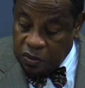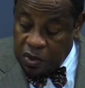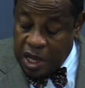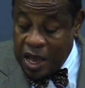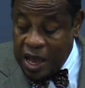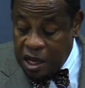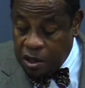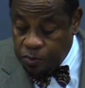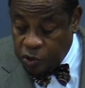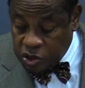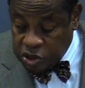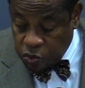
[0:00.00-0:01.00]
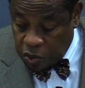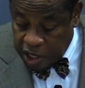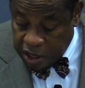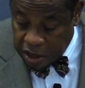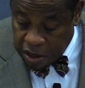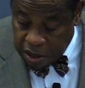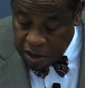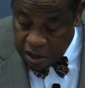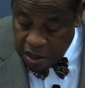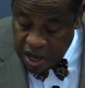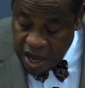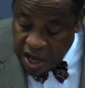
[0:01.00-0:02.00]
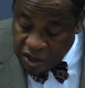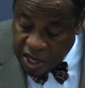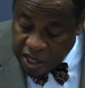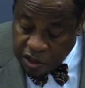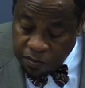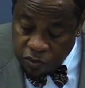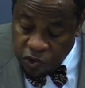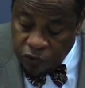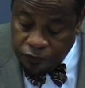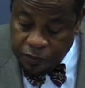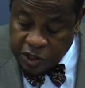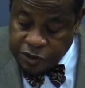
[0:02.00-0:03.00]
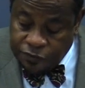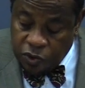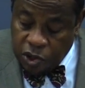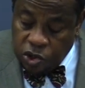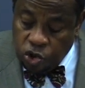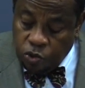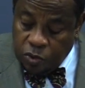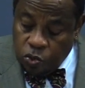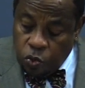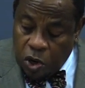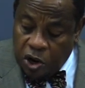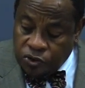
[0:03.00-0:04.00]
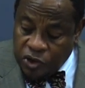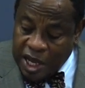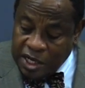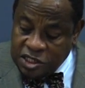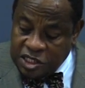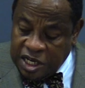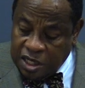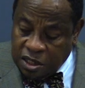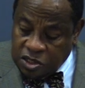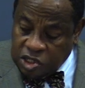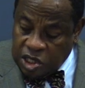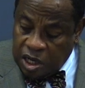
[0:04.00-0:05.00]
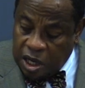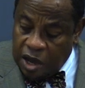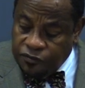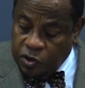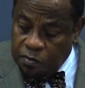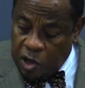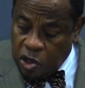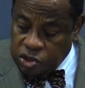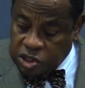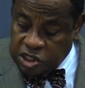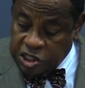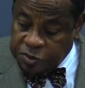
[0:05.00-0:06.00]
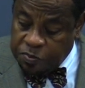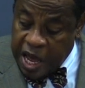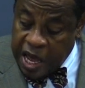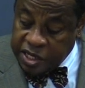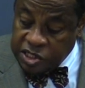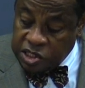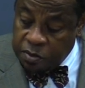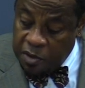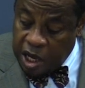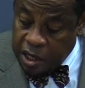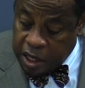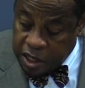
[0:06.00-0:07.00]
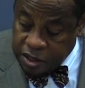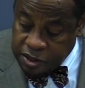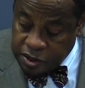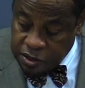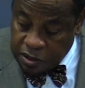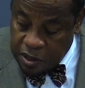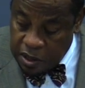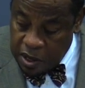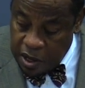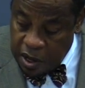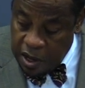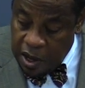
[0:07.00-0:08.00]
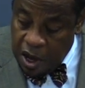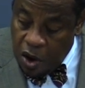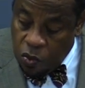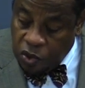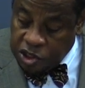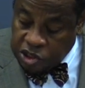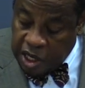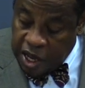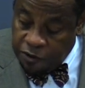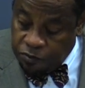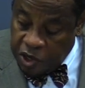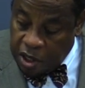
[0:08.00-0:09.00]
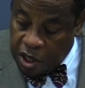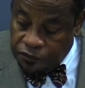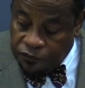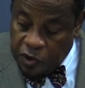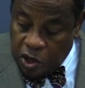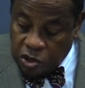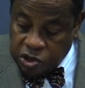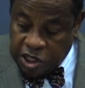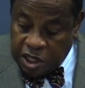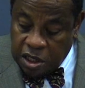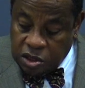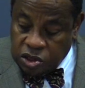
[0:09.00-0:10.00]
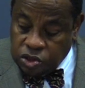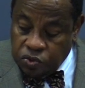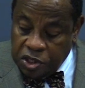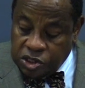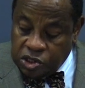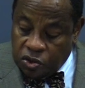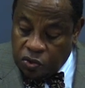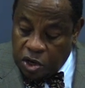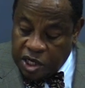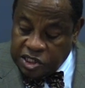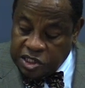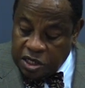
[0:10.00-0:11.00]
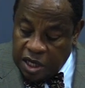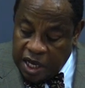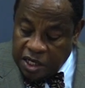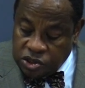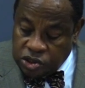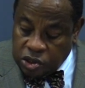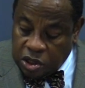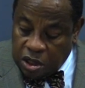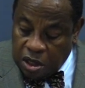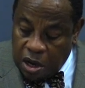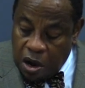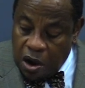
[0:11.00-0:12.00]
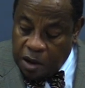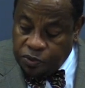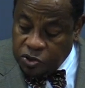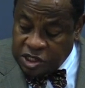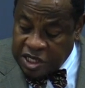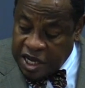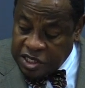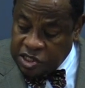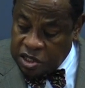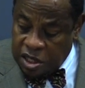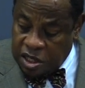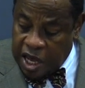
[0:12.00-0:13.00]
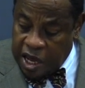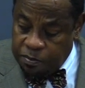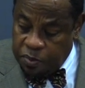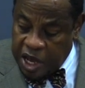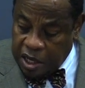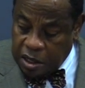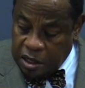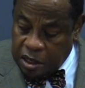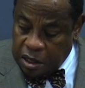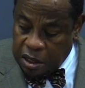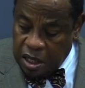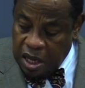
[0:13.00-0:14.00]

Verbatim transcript: Well, I am persuaded that the movements for human worth and dignity of the most despised among us, which have been unfolded in the streets across the nation, are precisely that beckoning.